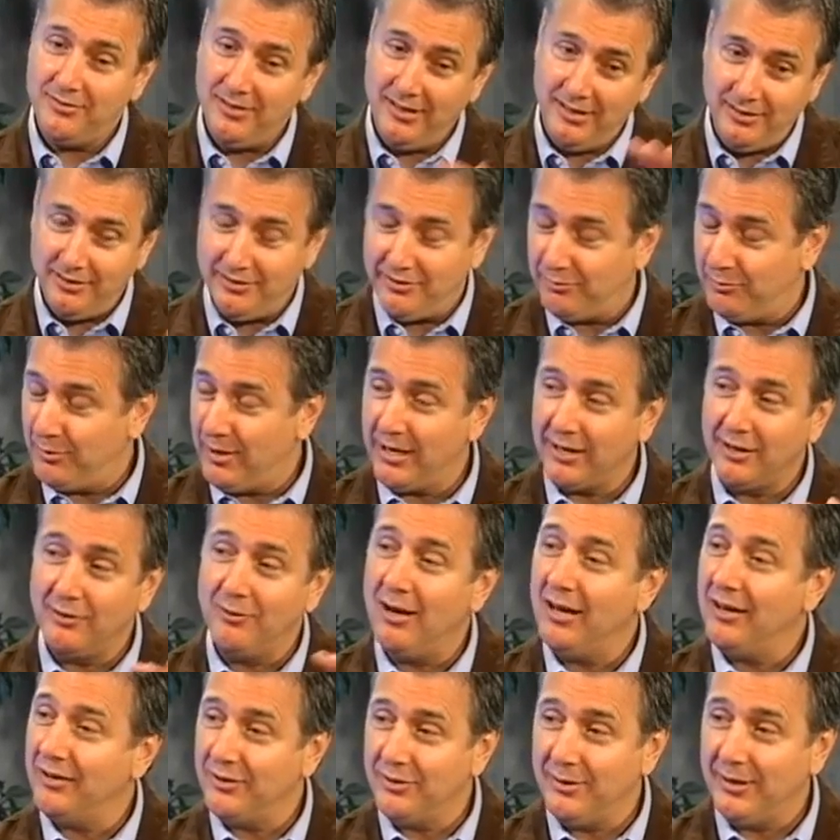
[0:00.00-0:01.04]
and running
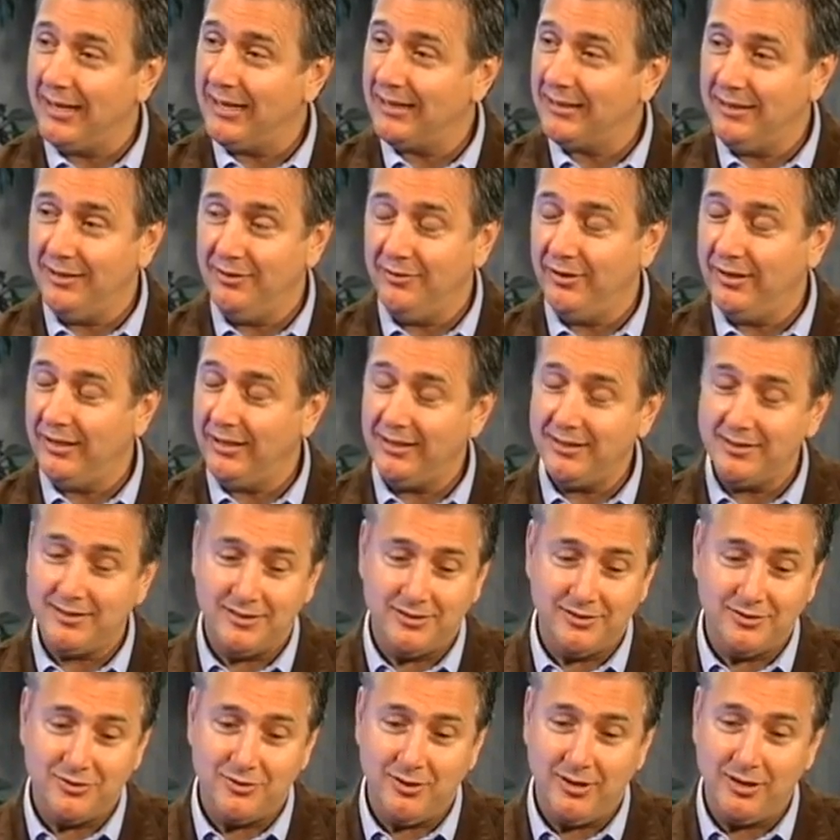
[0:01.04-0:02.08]
around doing activities
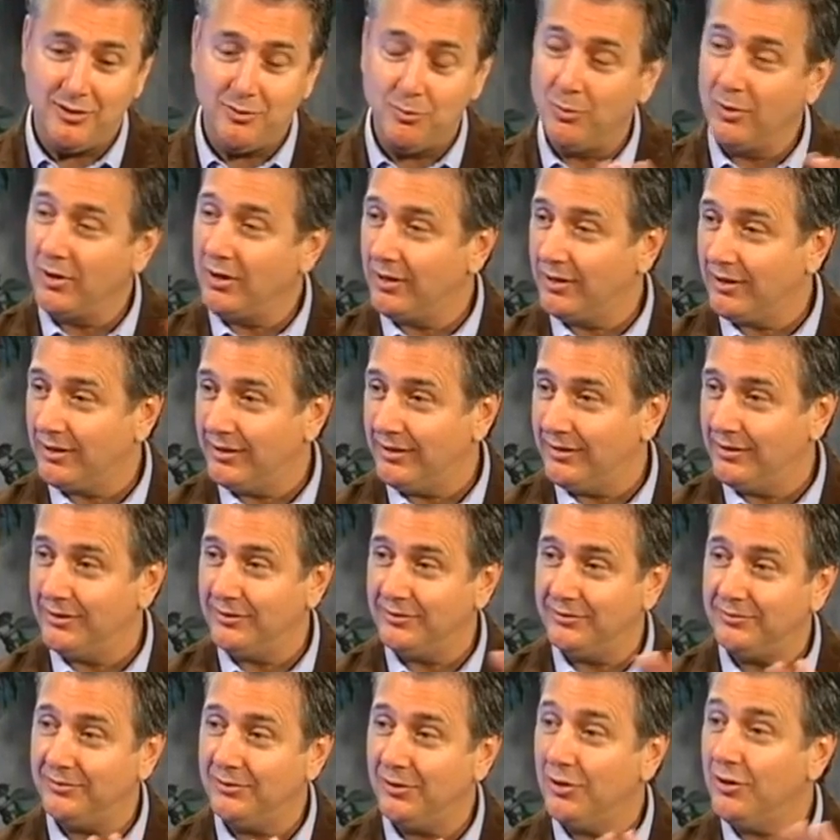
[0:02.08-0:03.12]
and trying to work or
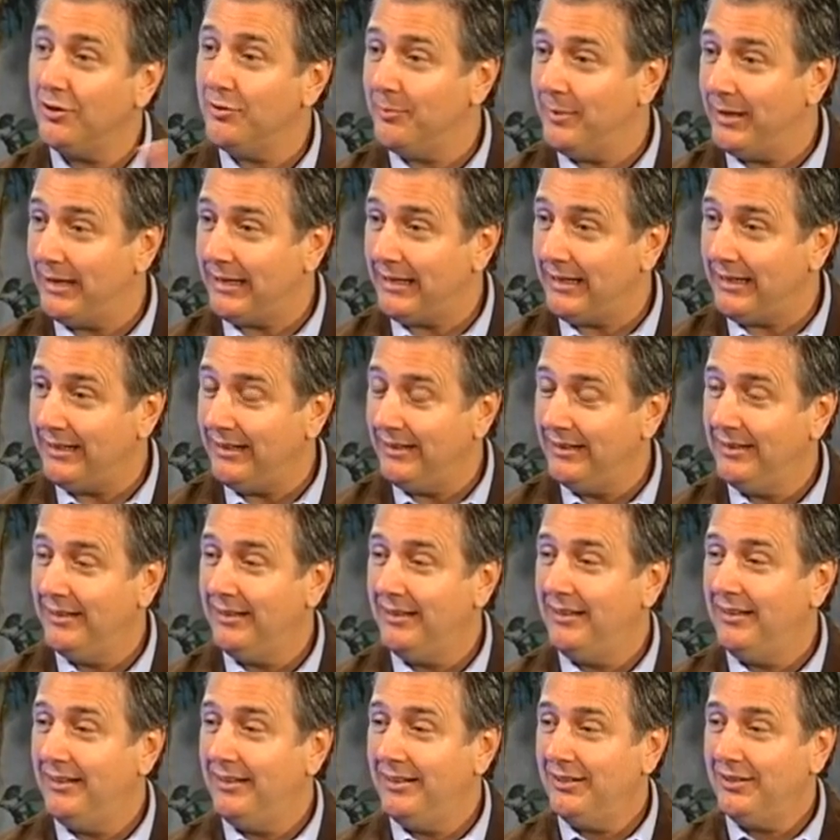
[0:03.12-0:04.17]
earn money
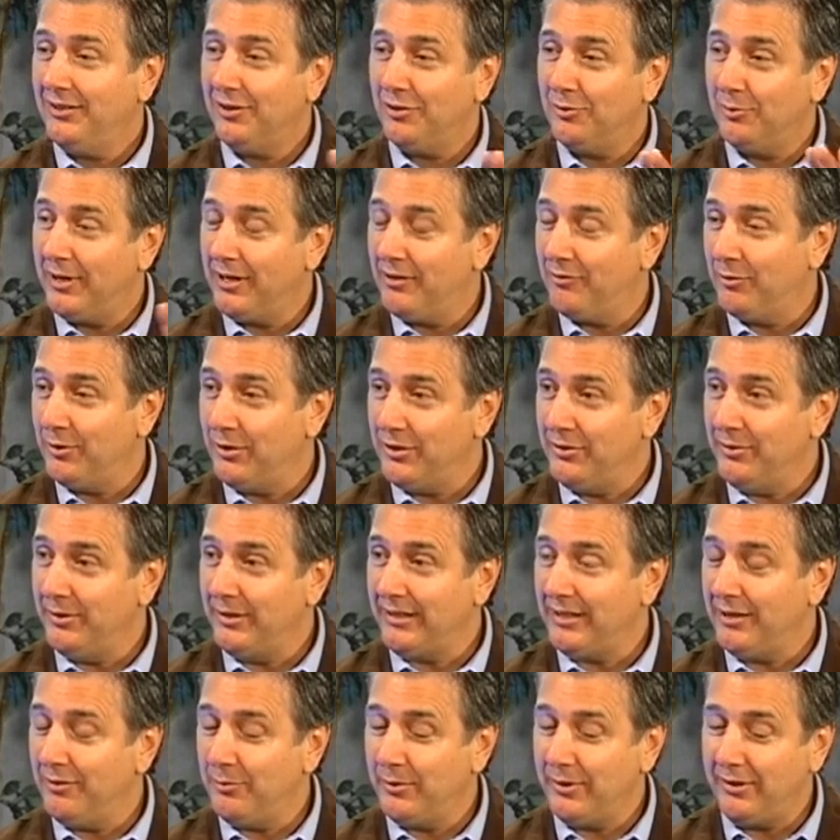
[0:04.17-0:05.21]
or whatever we're doing,
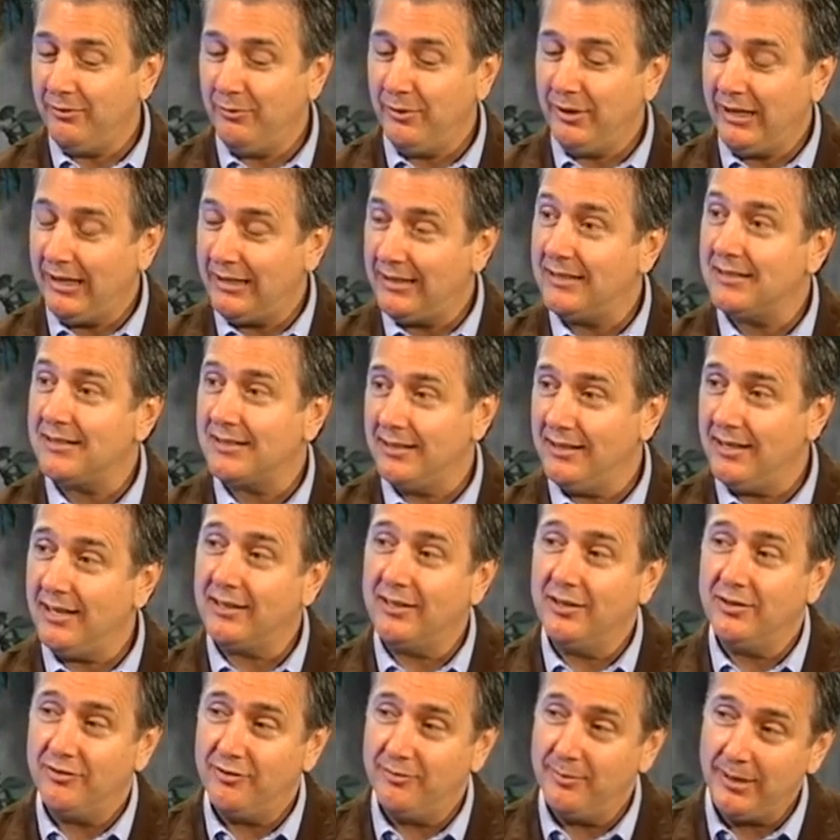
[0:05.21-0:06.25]
that we, we get
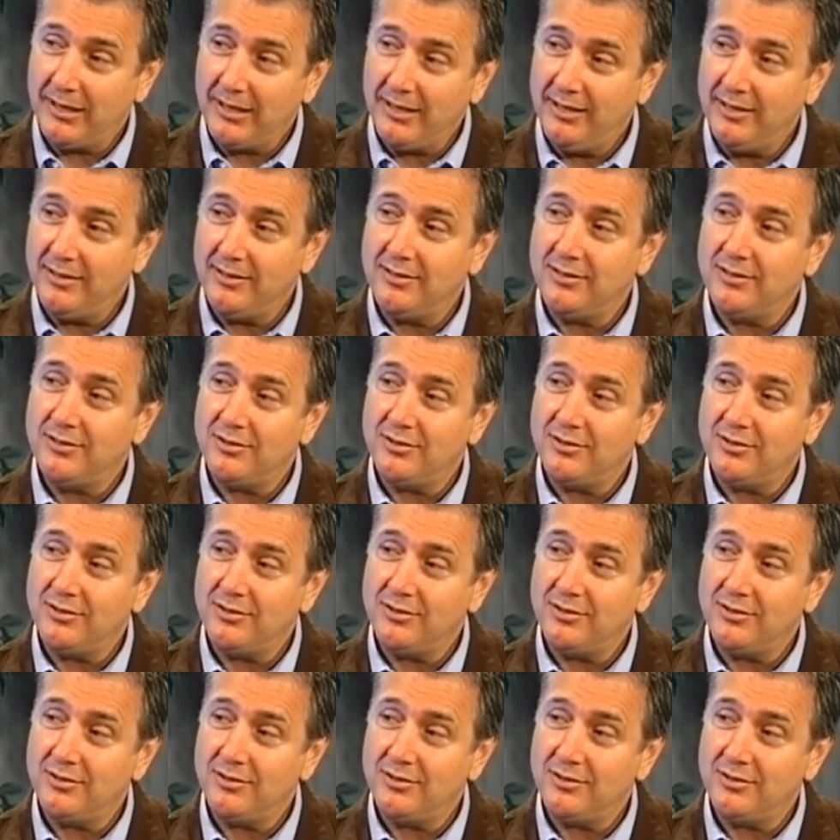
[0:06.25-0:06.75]
disconnected from our kids.